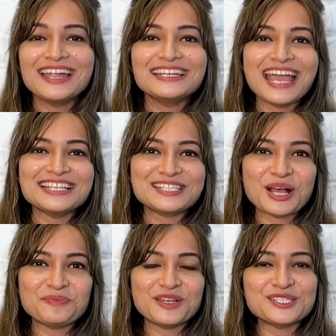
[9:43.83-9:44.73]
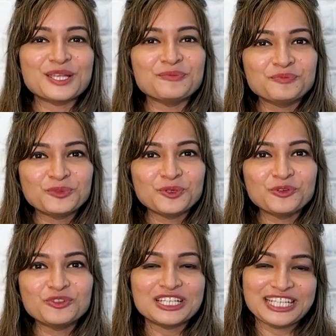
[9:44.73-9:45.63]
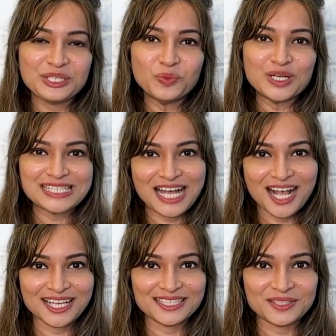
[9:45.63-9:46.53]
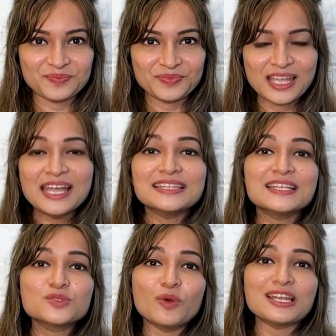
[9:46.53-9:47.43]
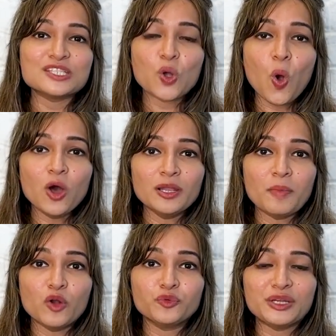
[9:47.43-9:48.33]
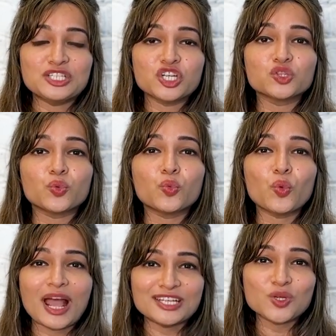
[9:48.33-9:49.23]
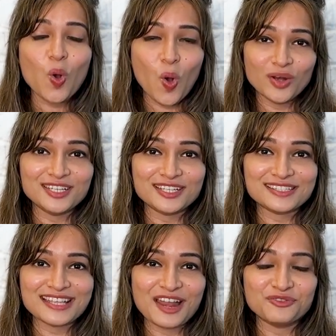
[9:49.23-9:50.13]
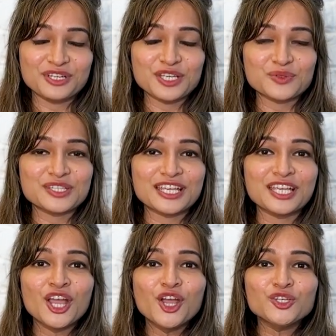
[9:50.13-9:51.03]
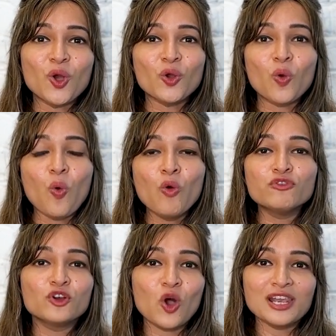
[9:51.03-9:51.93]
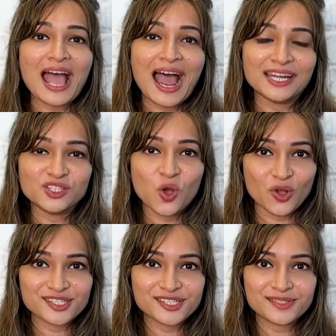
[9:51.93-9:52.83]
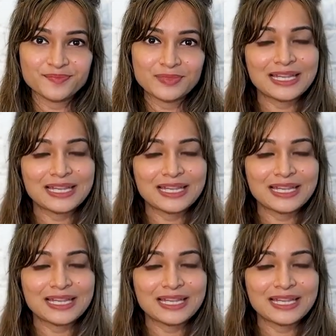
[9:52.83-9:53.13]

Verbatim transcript: Next up is improve keyword targeting. This one is all about reaching the right audience and reducing your overall ad costs.